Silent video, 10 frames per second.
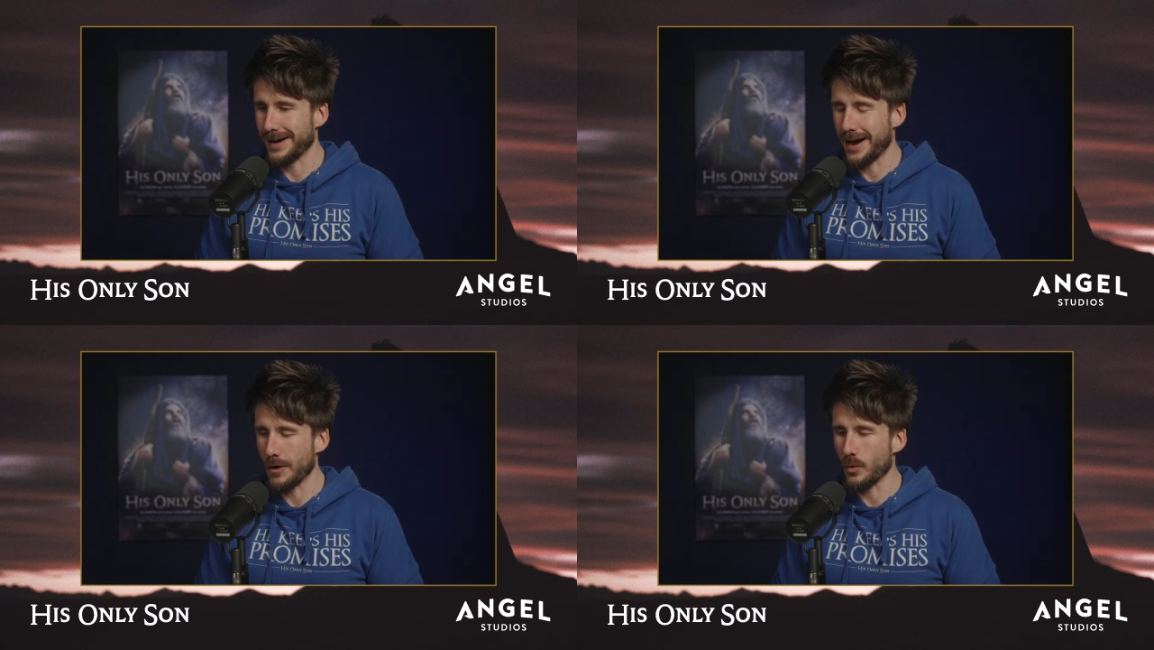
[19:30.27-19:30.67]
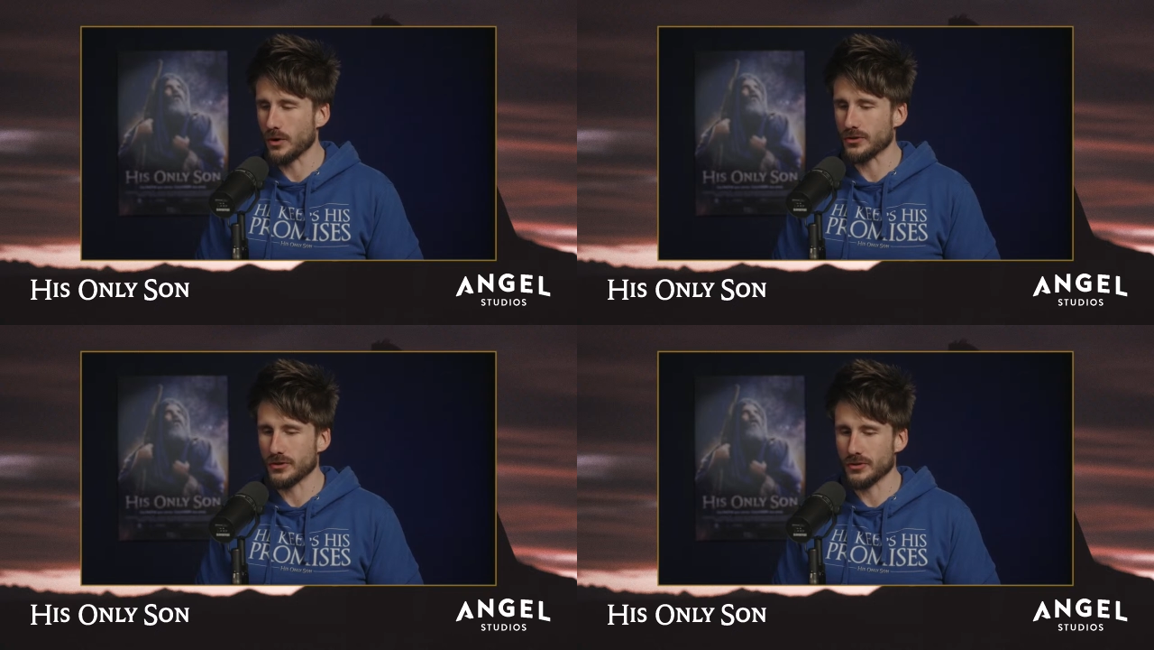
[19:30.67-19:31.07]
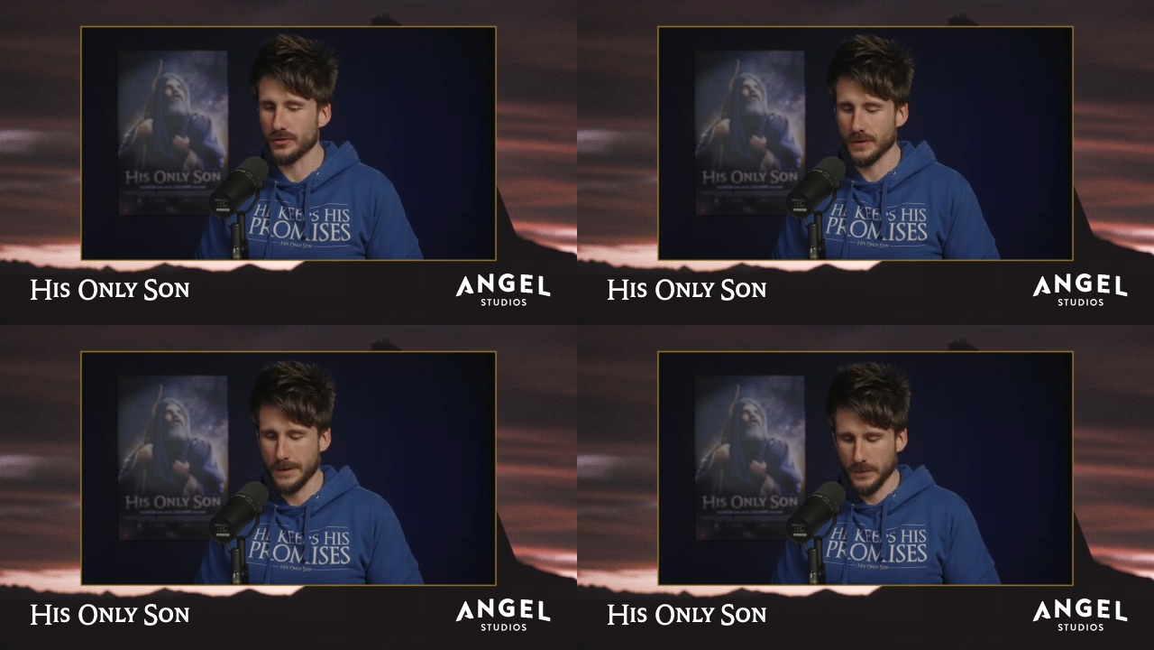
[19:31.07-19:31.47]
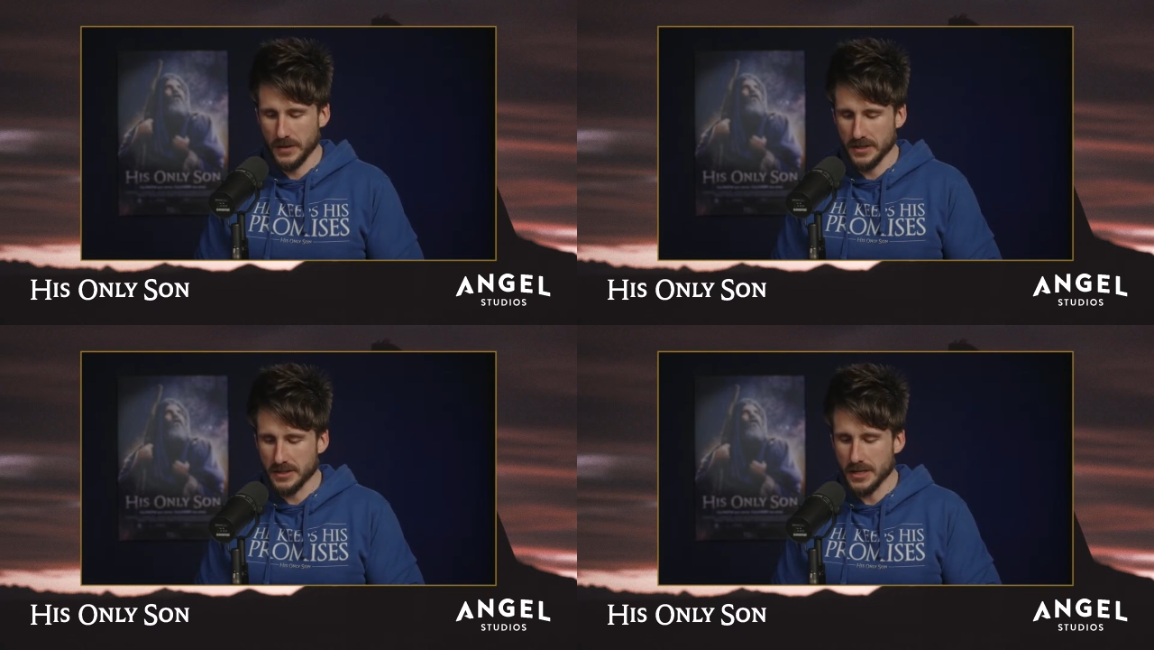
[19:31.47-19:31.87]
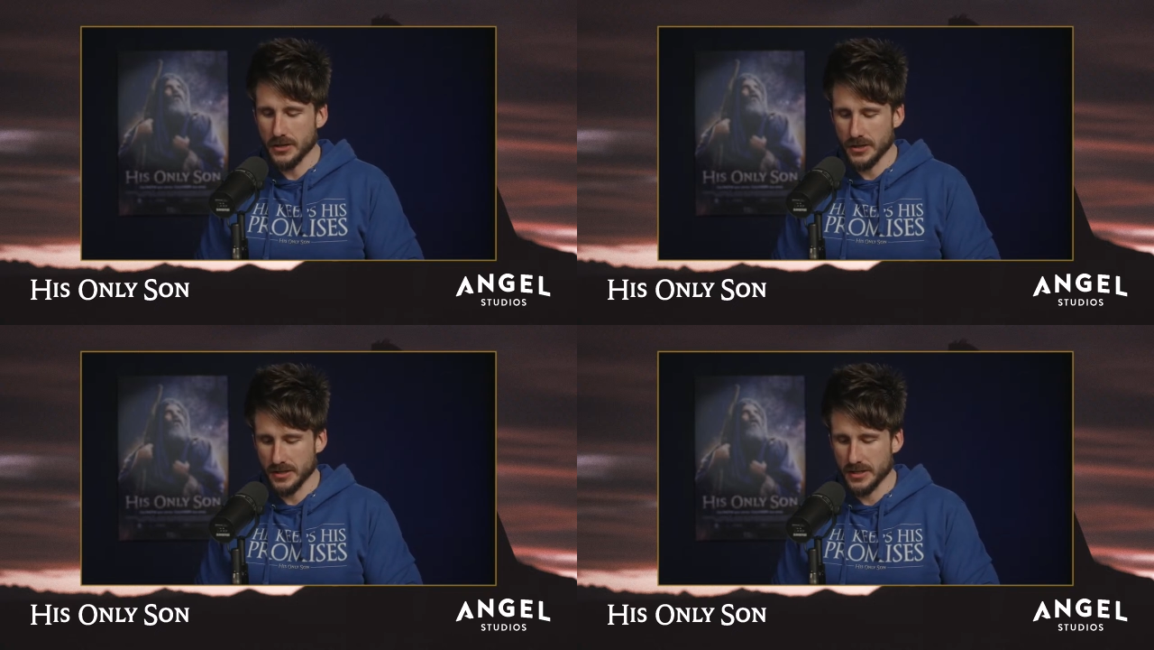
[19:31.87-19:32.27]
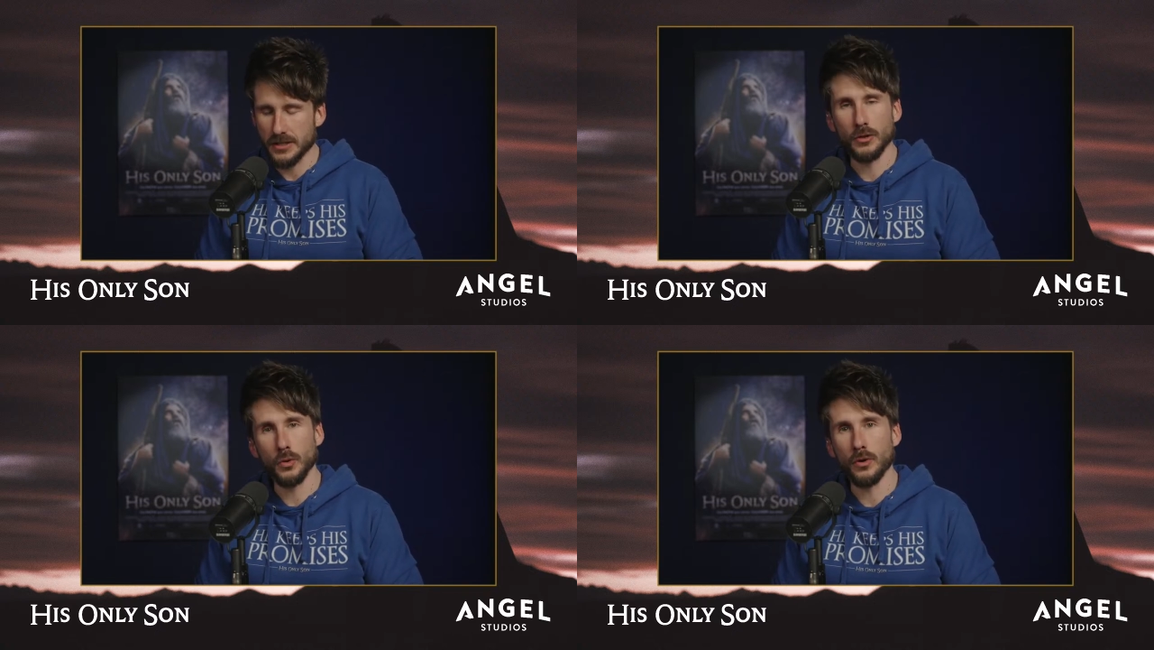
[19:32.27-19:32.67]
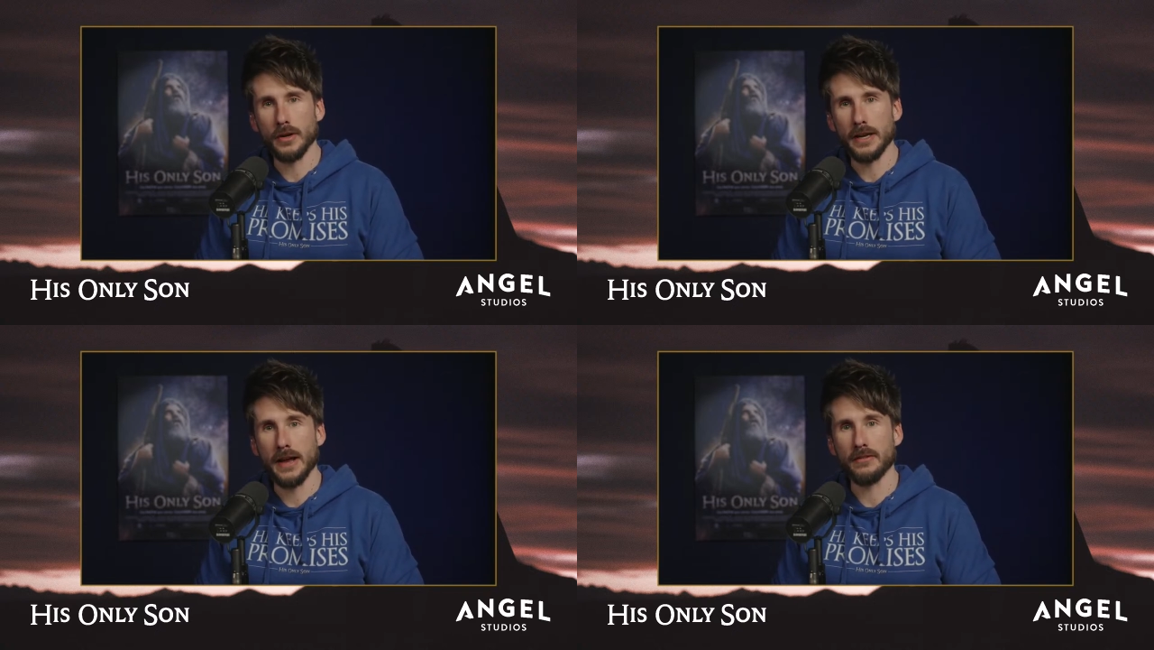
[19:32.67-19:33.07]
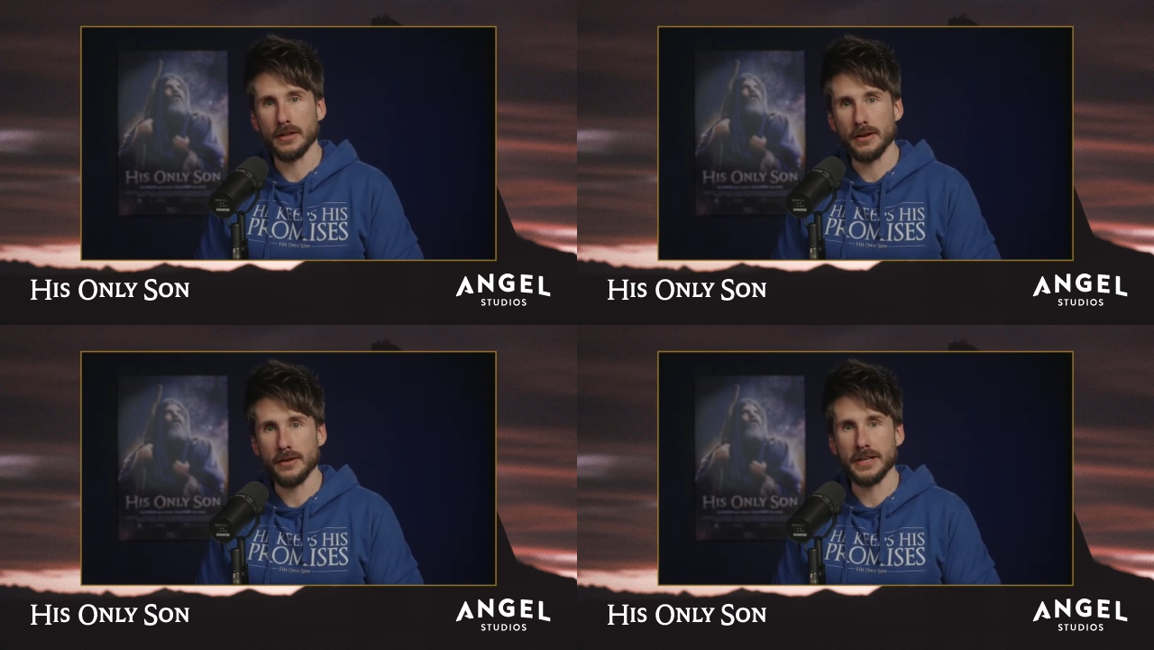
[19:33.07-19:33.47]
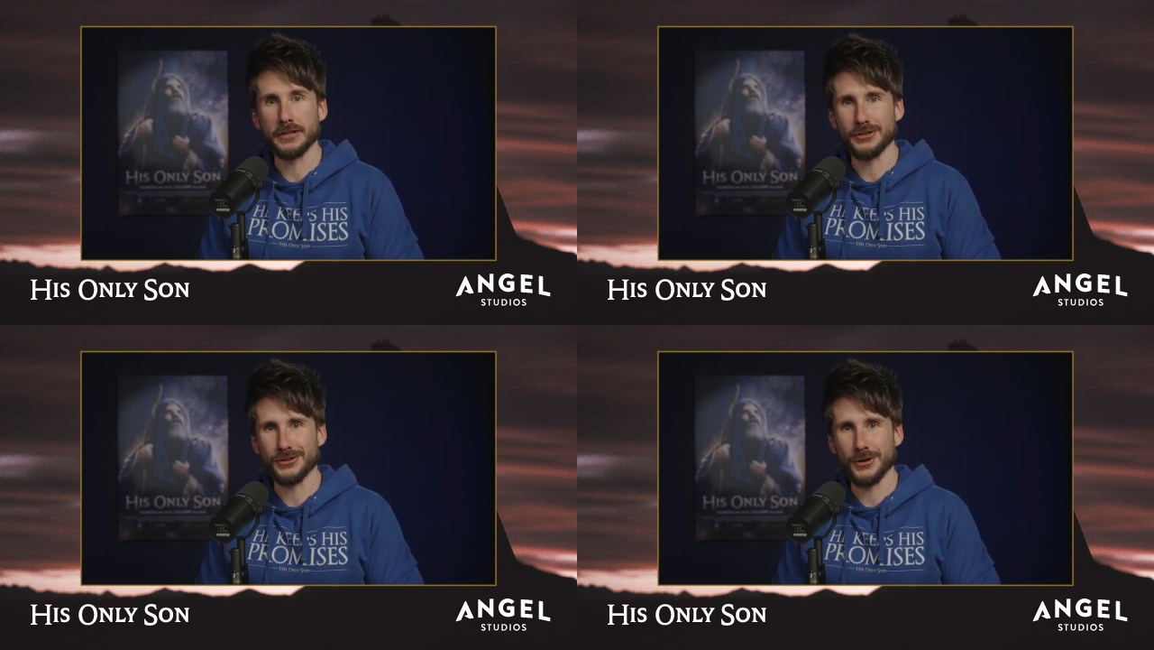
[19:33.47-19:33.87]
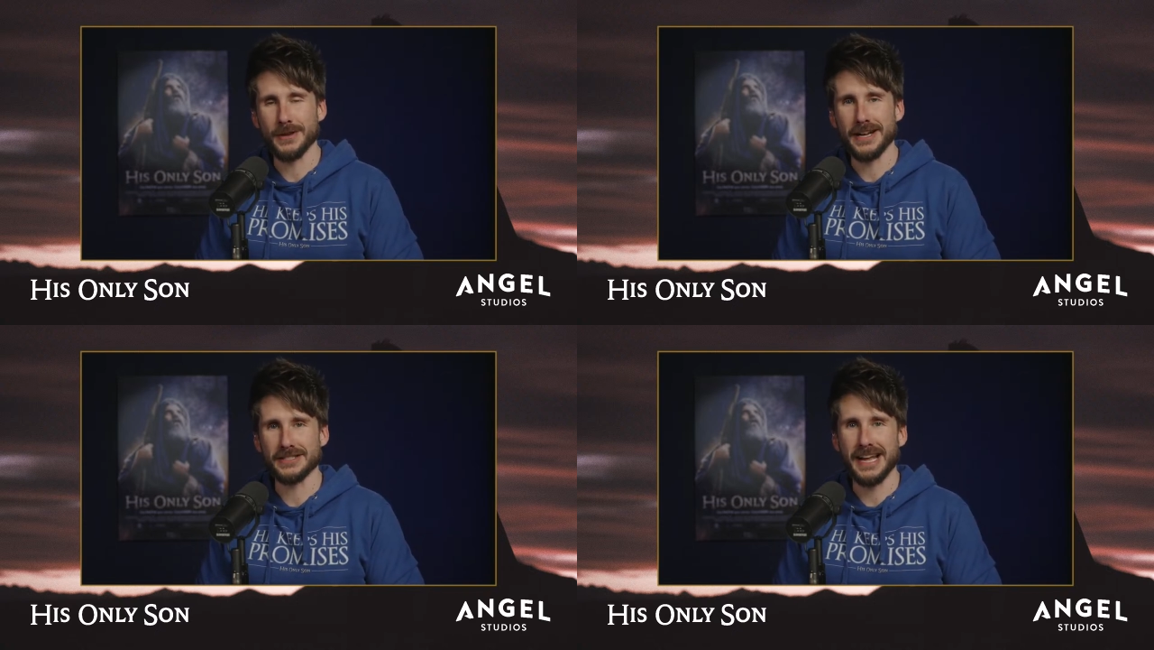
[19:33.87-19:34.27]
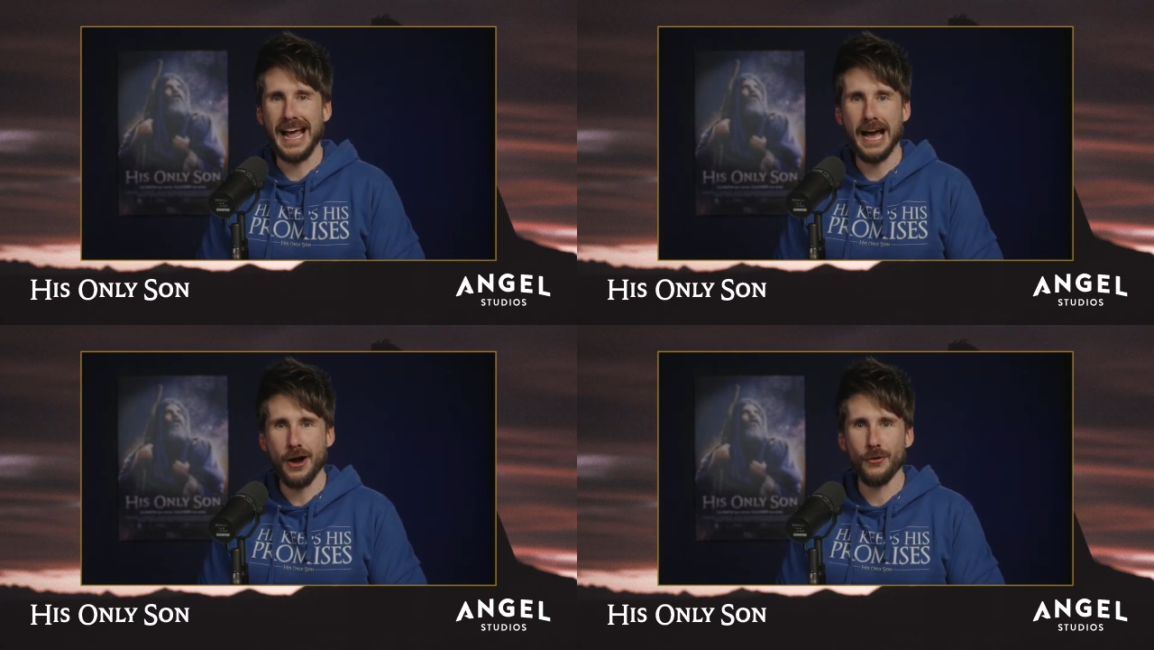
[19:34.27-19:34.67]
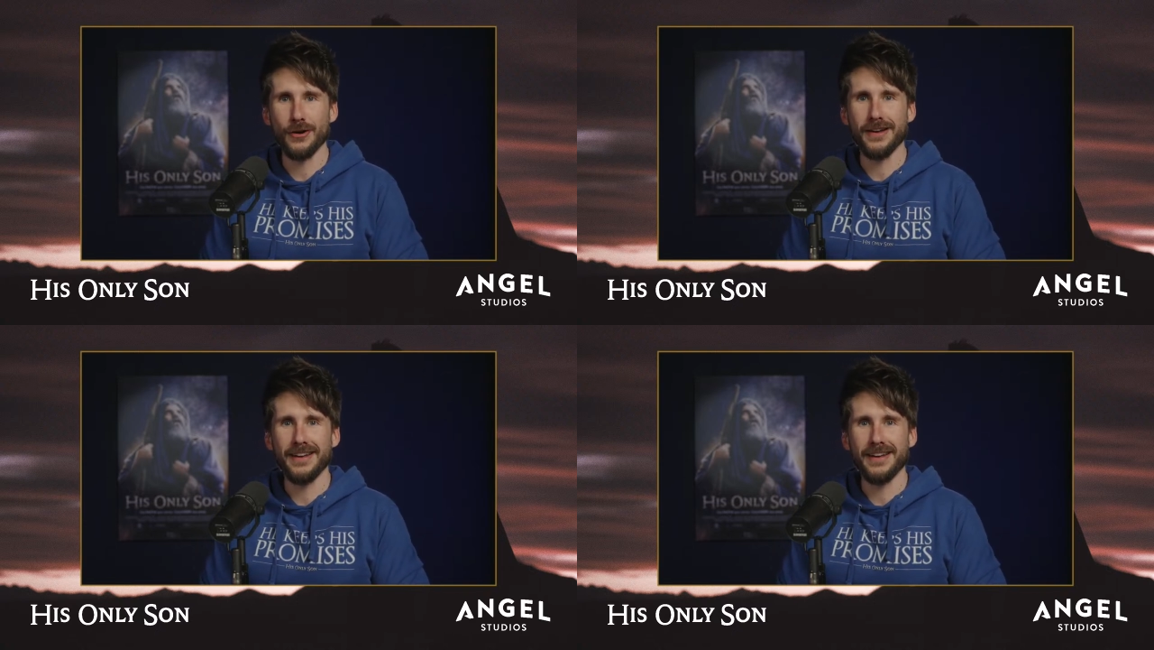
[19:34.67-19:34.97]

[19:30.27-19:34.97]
I want to continue to seek the Lord and have clarity and discernment as to how